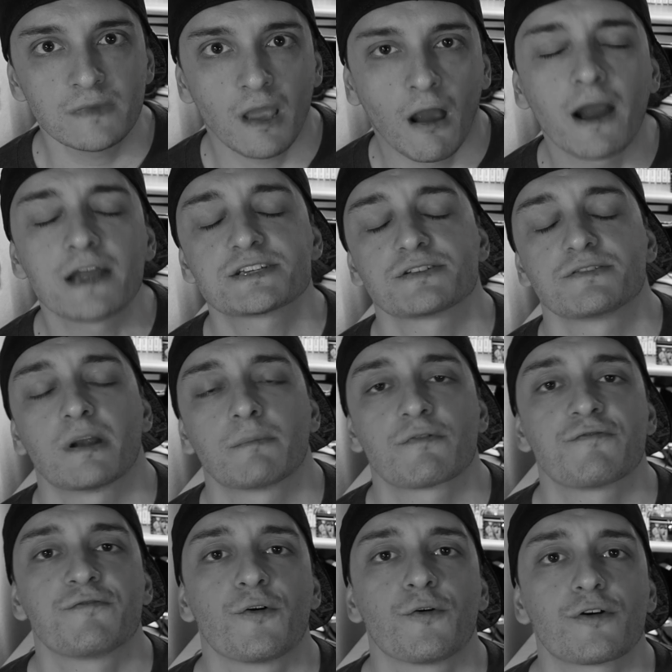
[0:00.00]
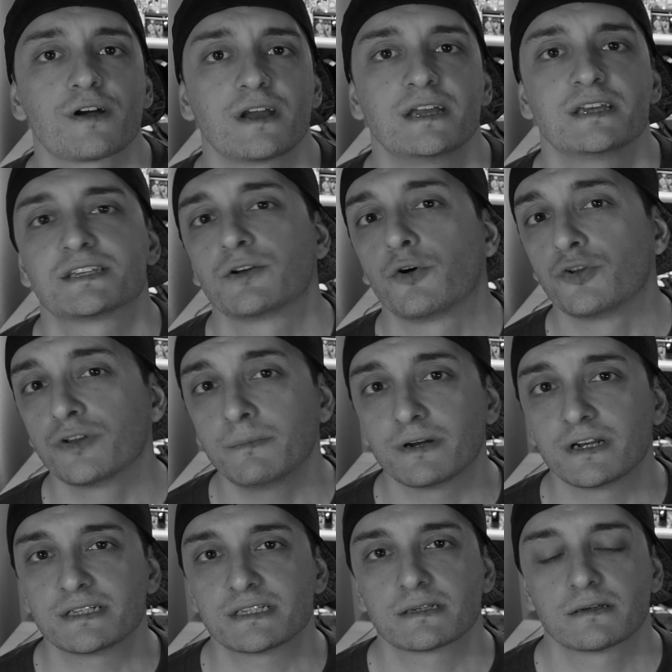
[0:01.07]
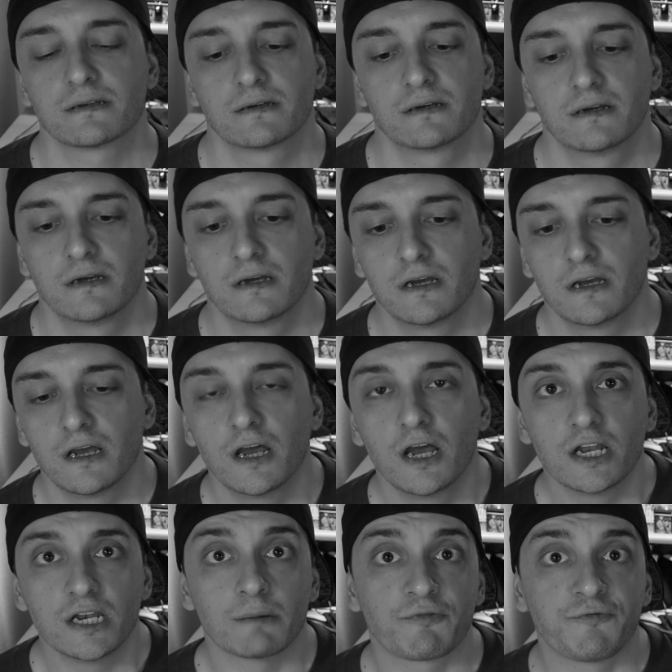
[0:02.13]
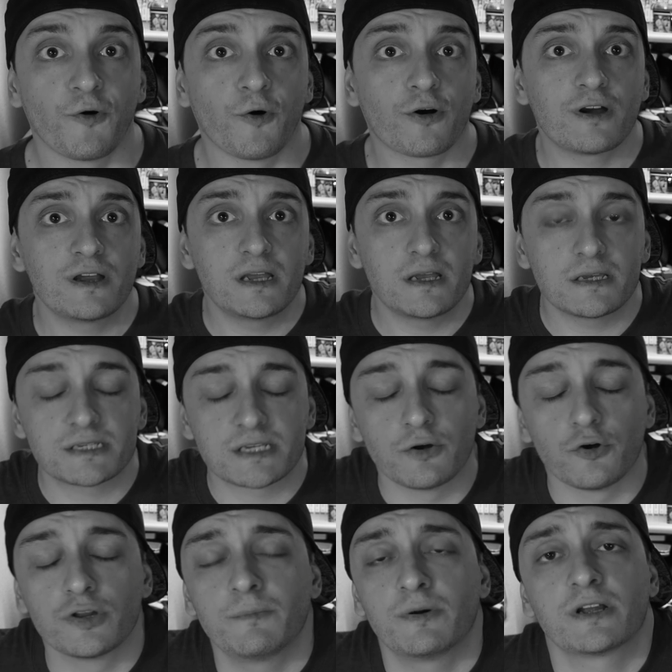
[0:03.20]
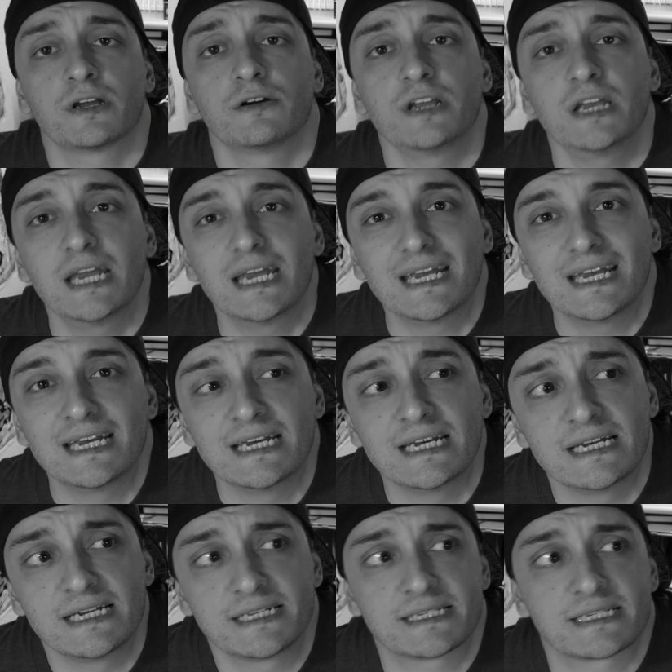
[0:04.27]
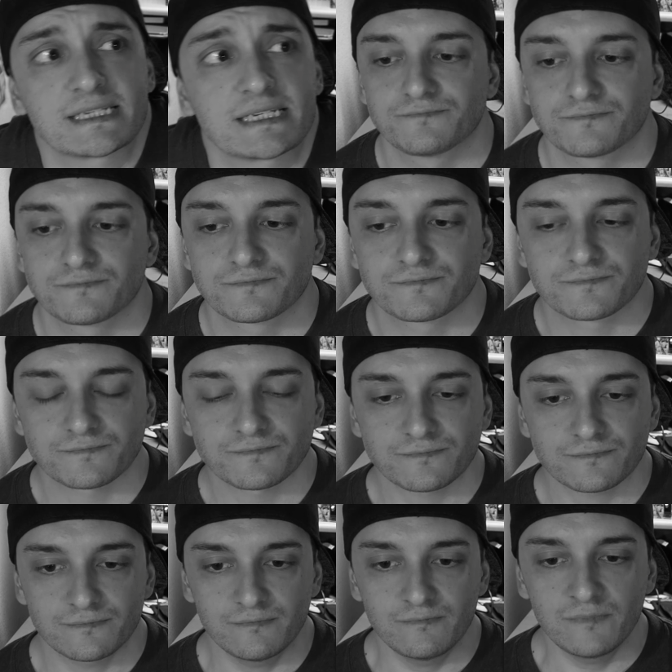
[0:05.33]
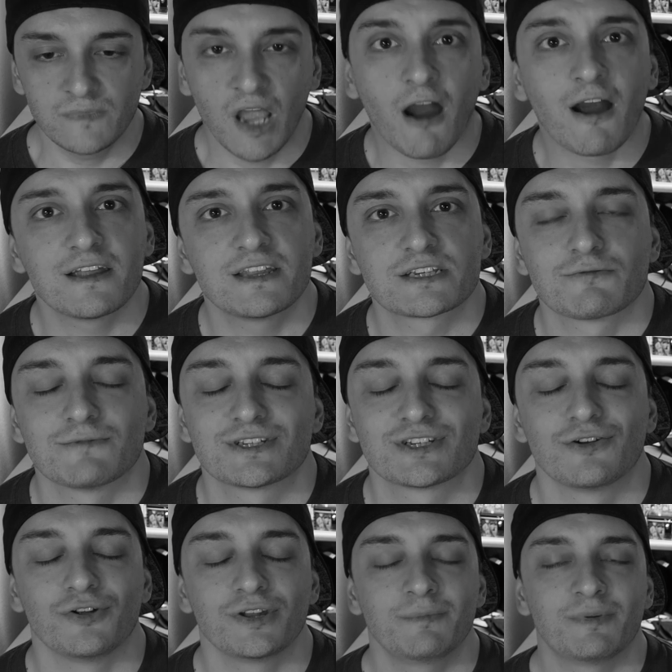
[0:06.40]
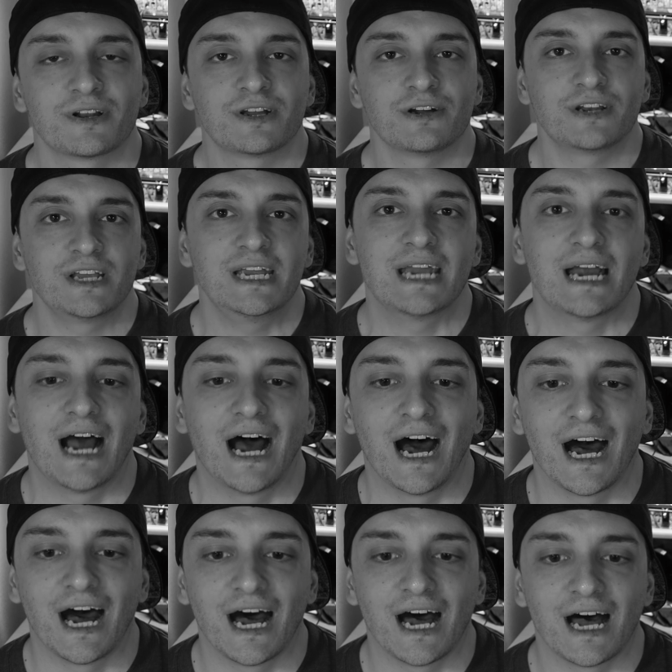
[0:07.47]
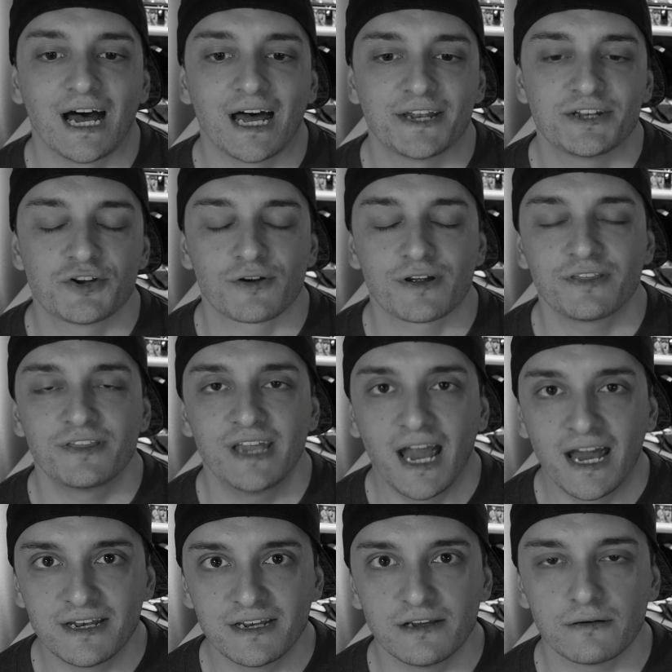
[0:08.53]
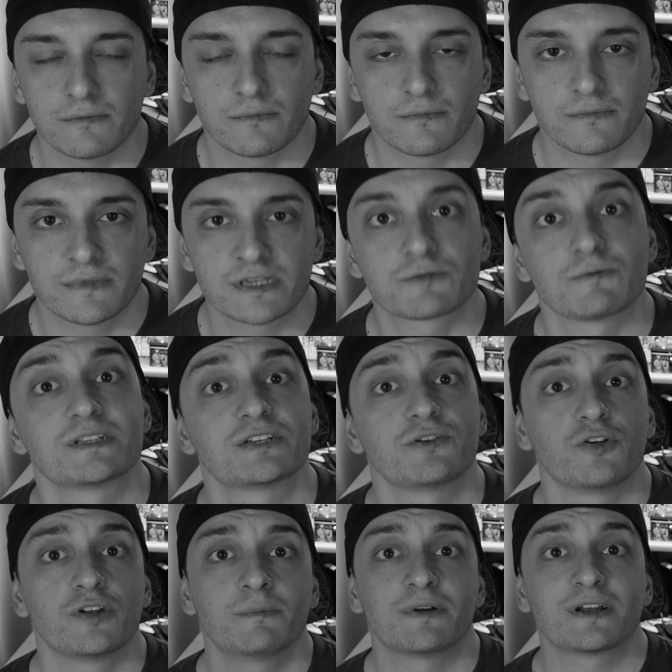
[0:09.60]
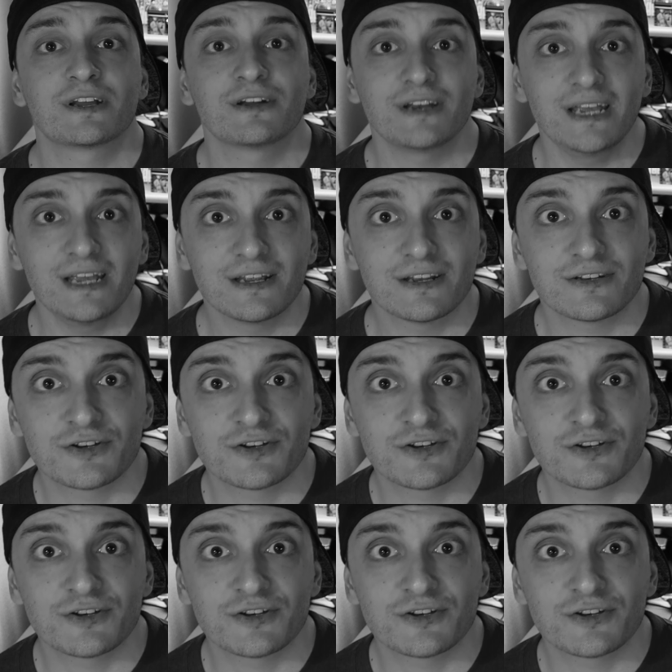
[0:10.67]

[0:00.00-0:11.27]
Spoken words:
Alright, so number 4 is an oldie, but it's... Number 4 is an oldie but a goodie. It's... Alright, this one's an oldie but a goodie. During the ending... This one's an oldie but a goodie.